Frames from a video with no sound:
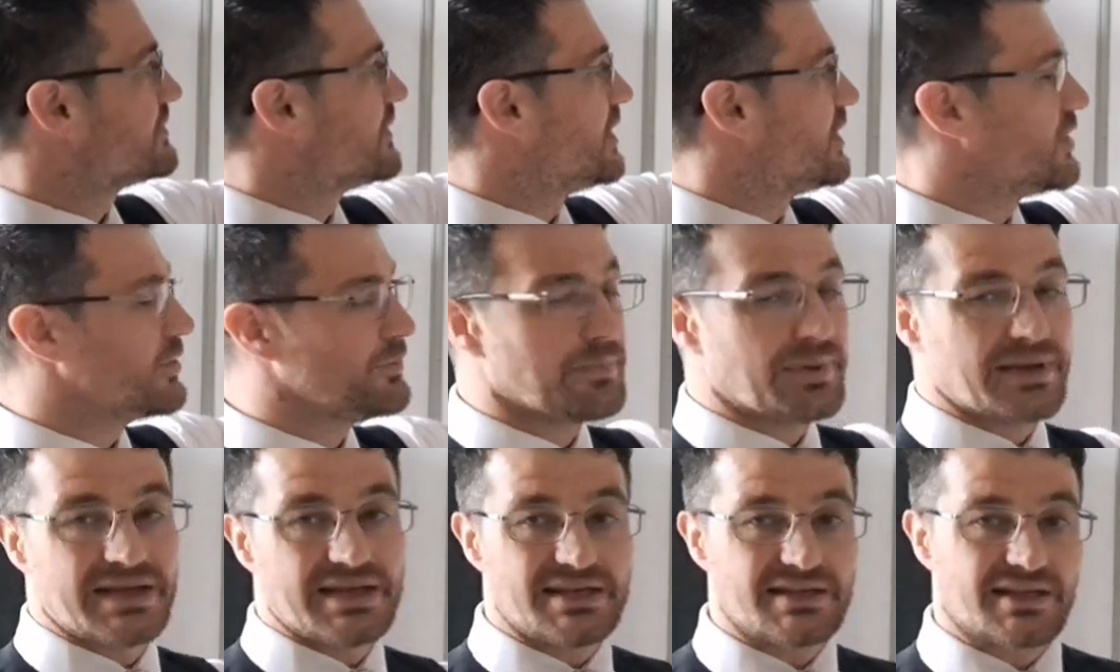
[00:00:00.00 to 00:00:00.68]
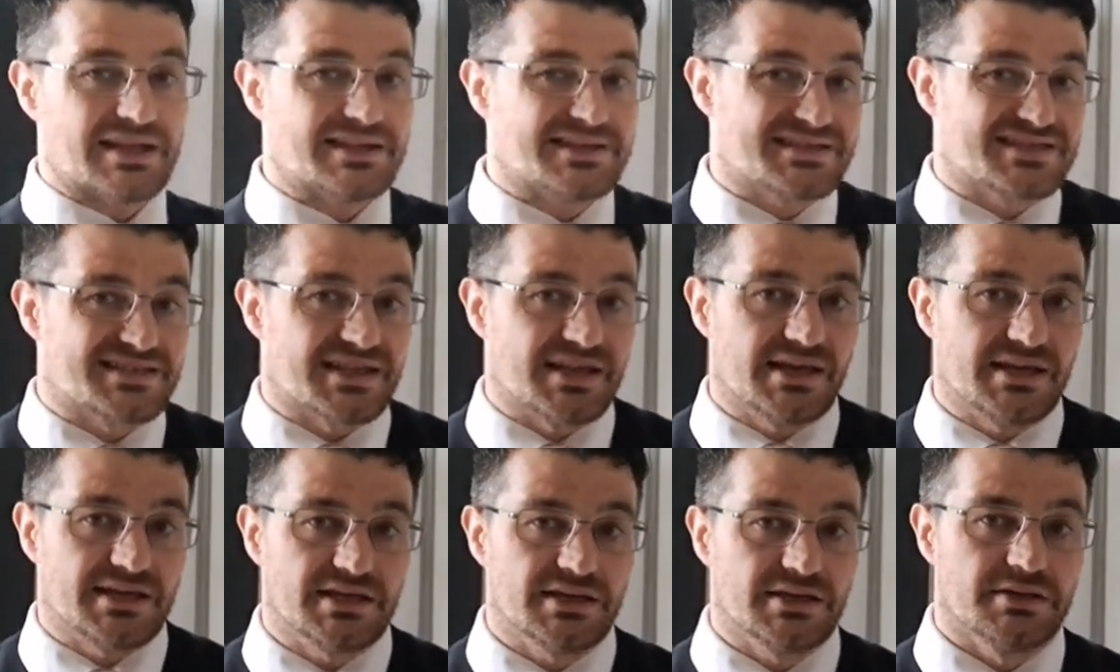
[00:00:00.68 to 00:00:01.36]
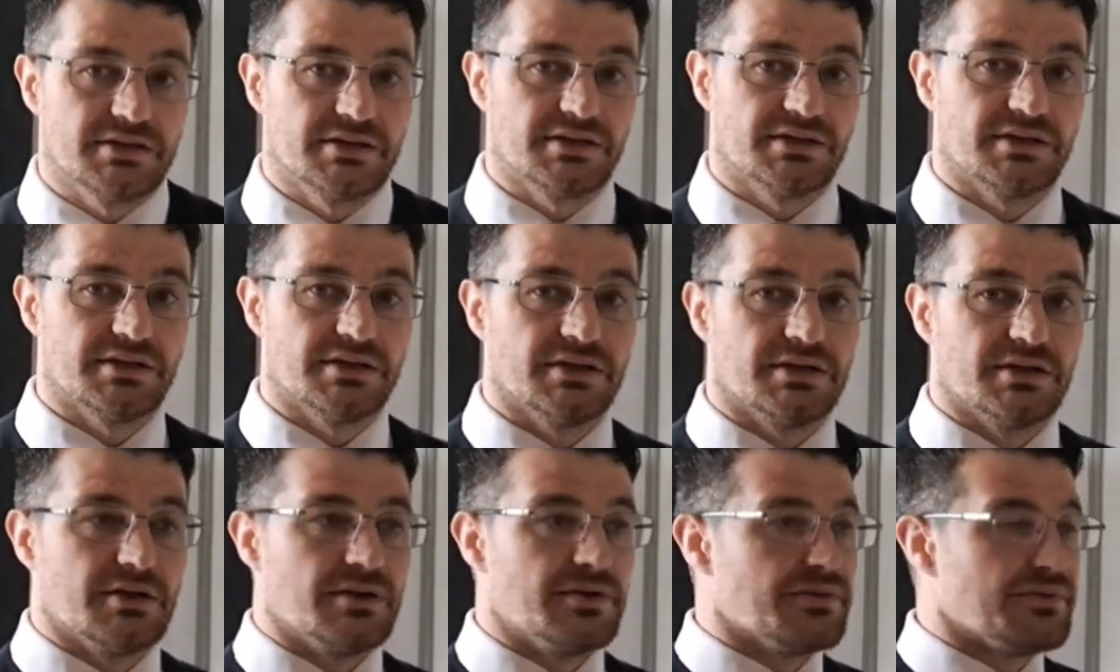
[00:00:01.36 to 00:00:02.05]
OP, let's say,
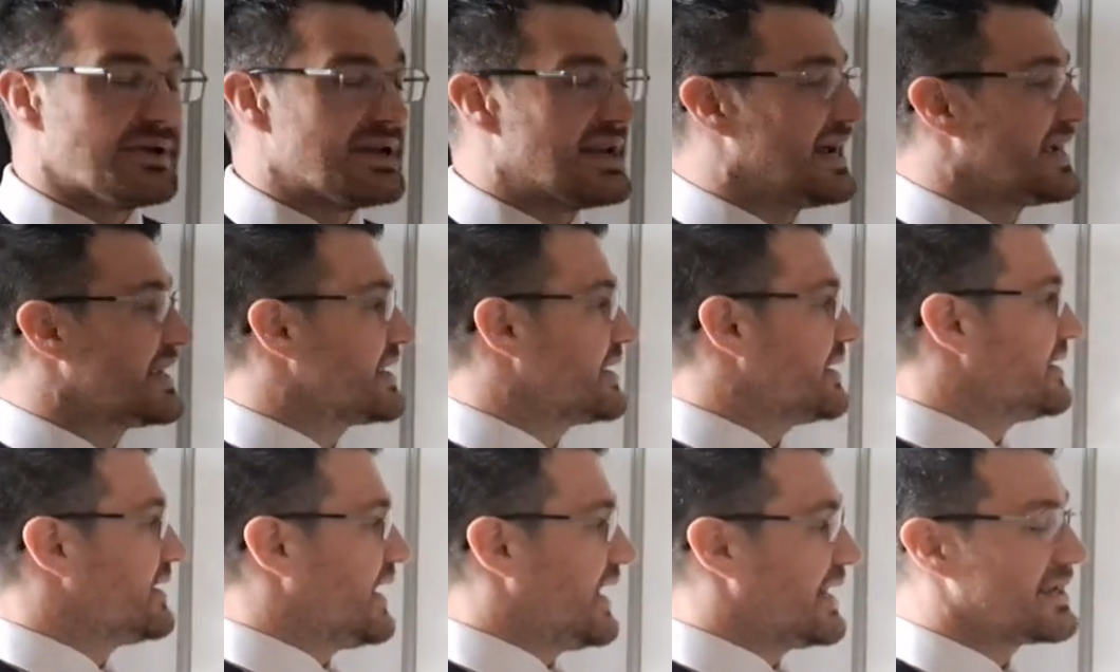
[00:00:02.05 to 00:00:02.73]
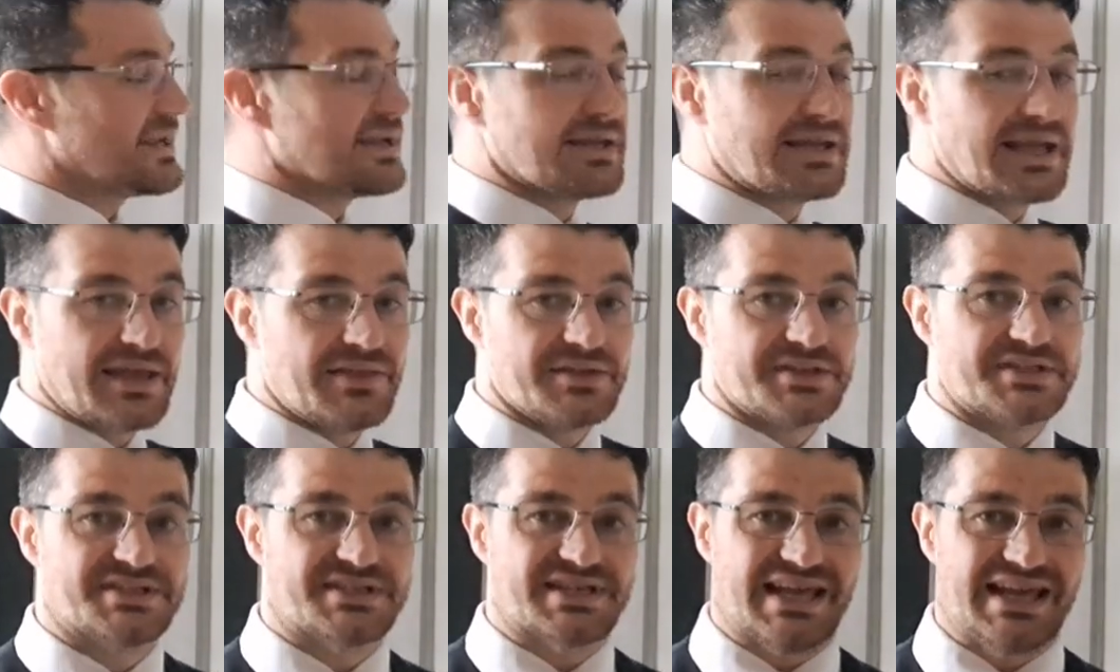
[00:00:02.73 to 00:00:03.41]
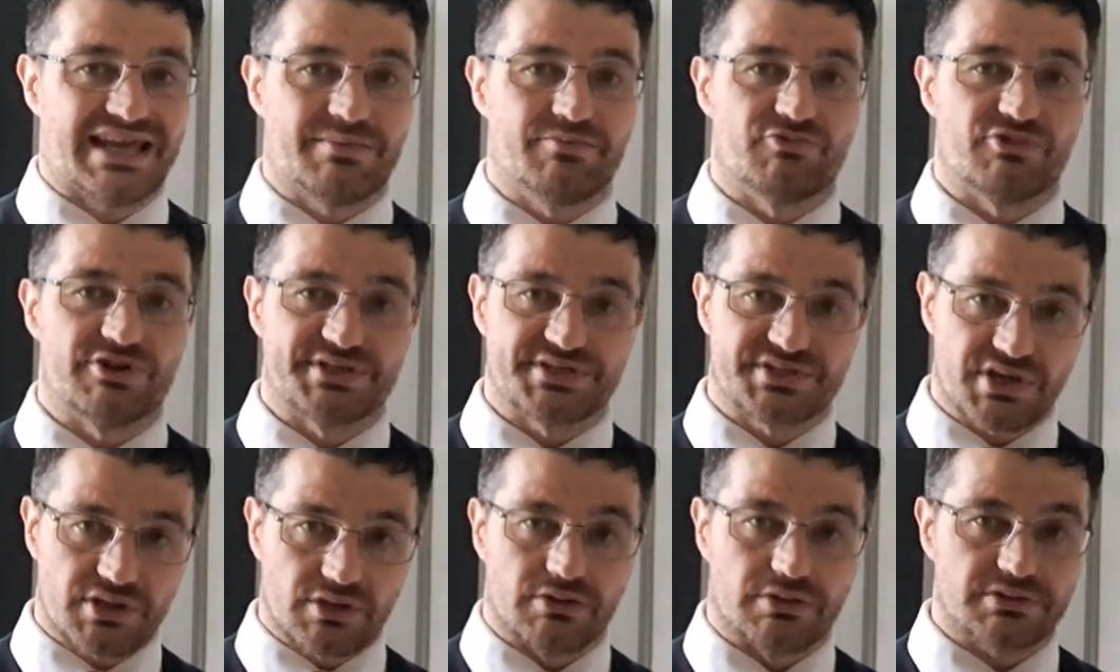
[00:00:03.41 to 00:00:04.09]
then I can get the same
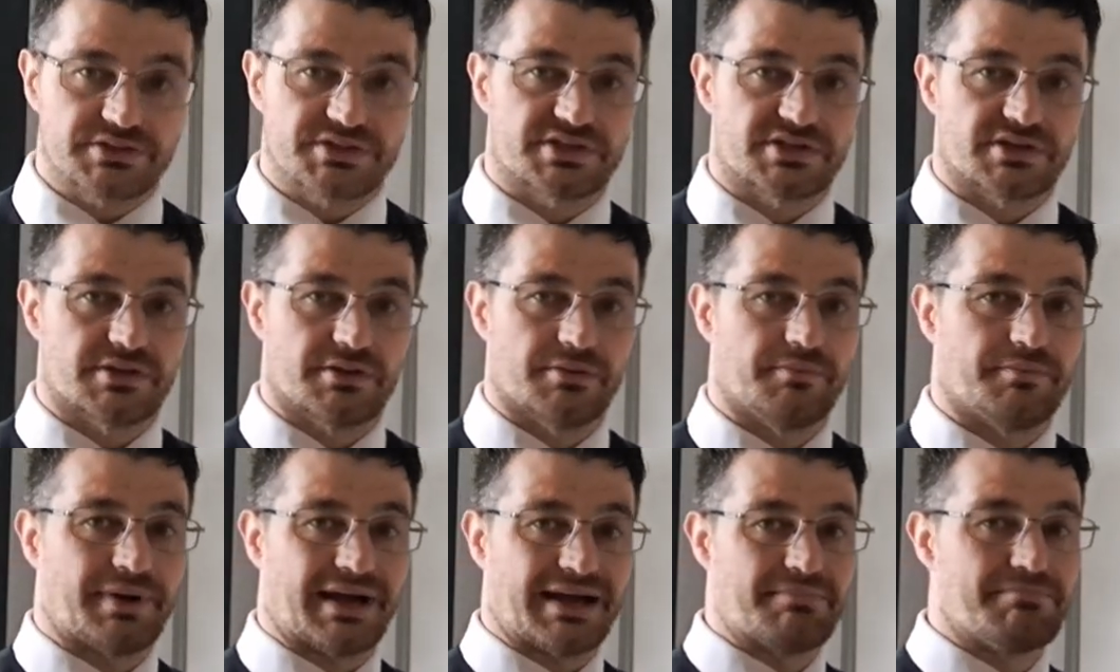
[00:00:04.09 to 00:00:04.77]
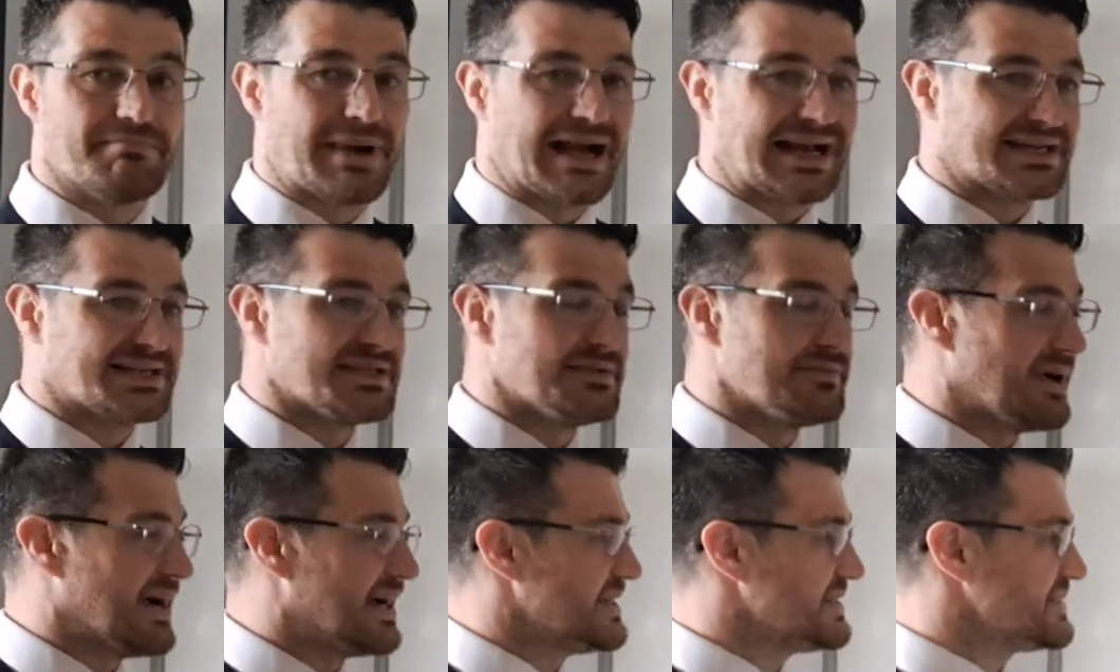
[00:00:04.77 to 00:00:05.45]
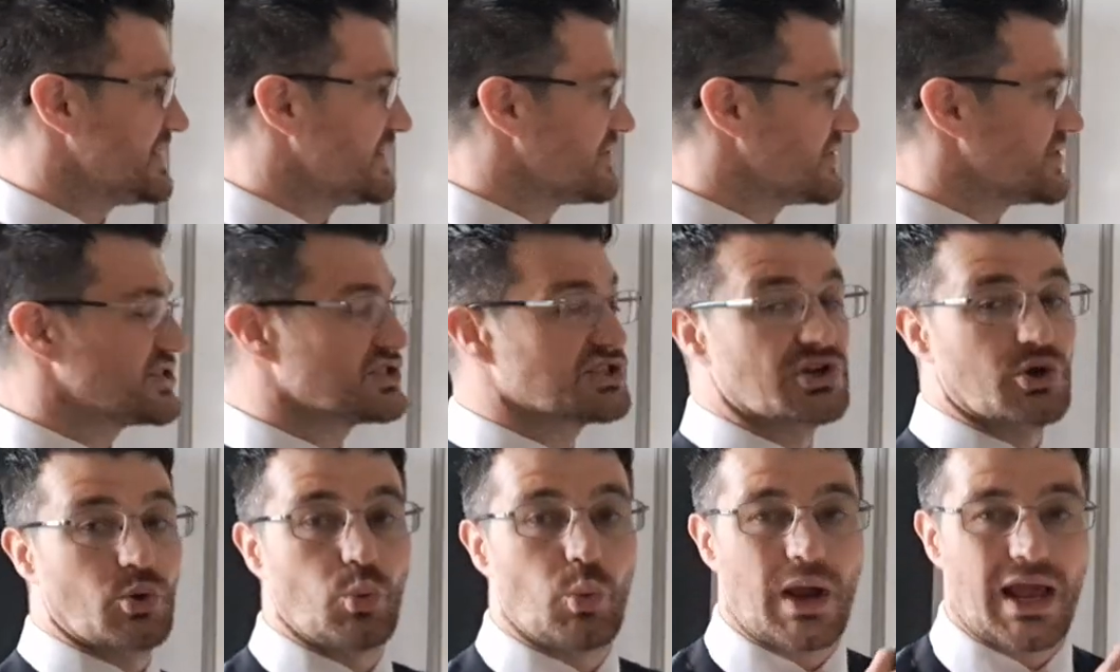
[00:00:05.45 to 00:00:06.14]
result by maximizing the
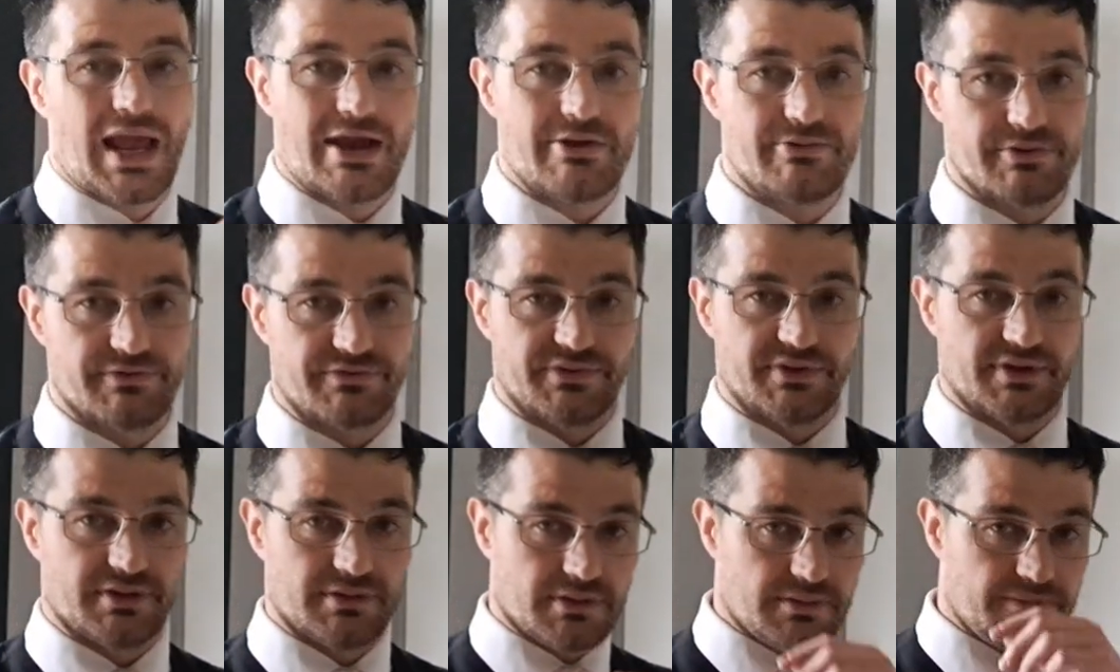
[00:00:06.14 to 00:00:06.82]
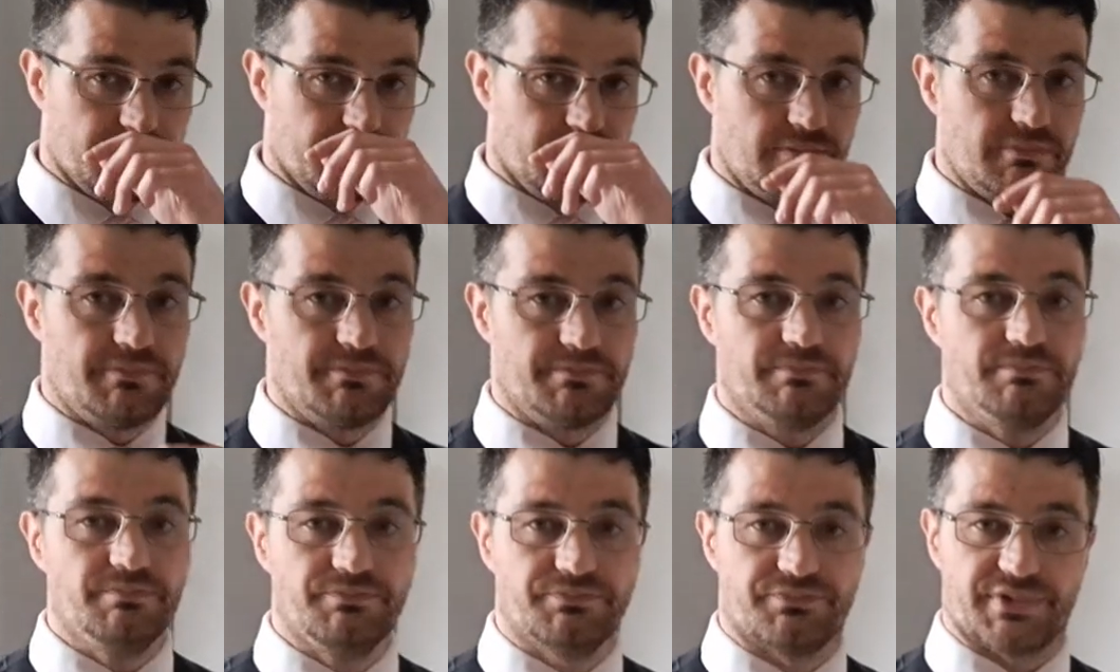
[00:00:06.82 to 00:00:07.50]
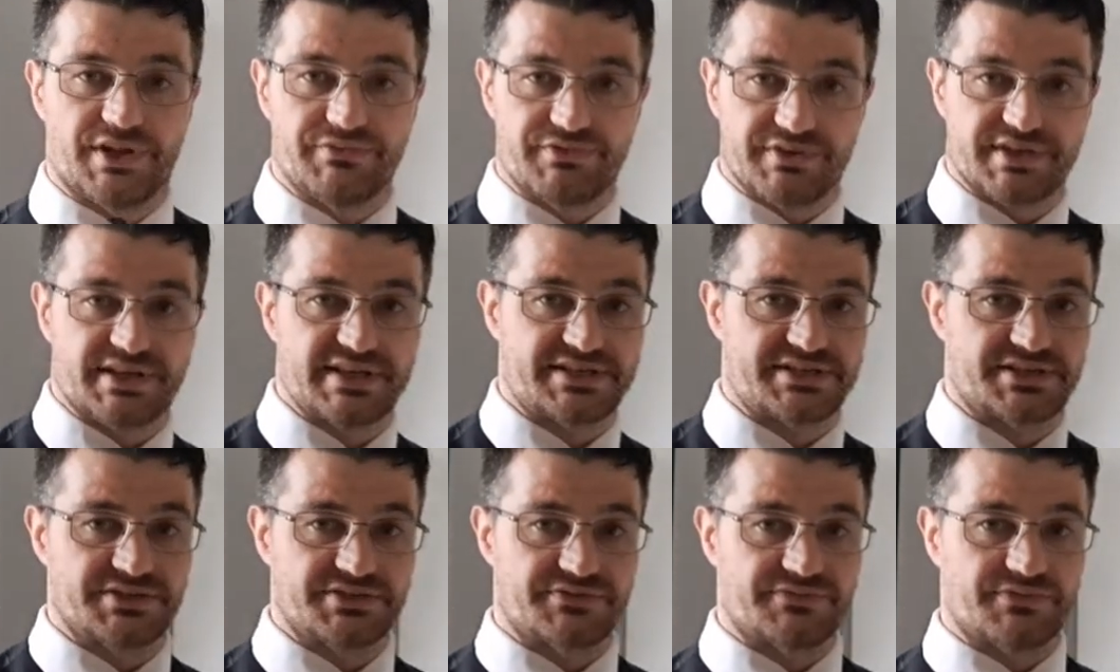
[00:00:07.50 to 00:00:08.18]
square of the of the
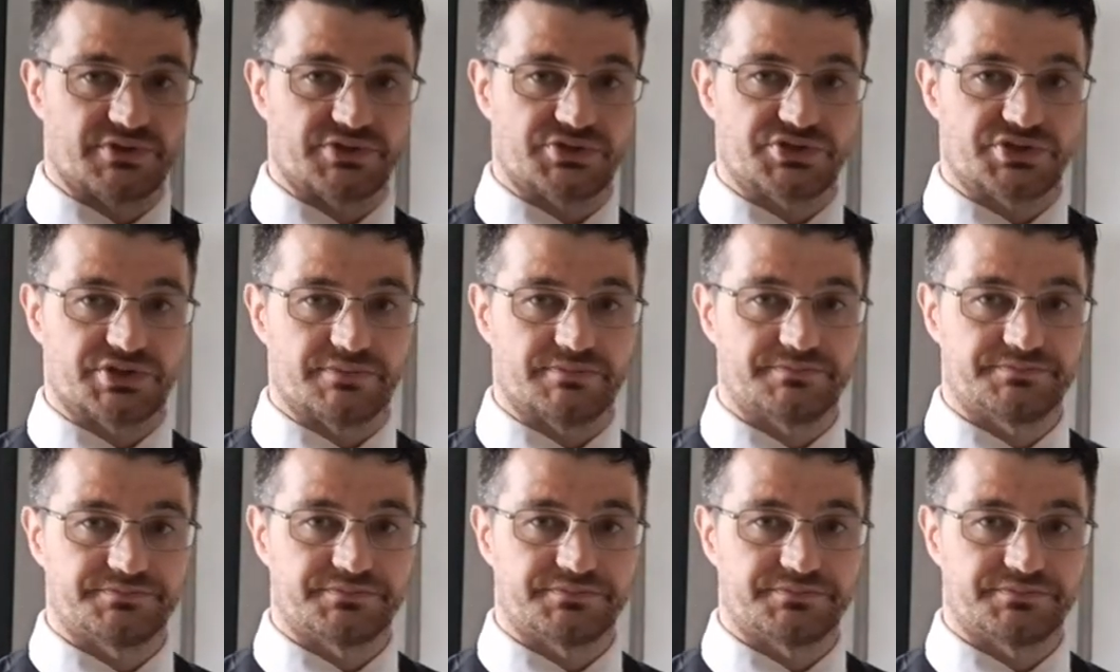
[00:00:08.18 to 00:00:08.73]
distance function.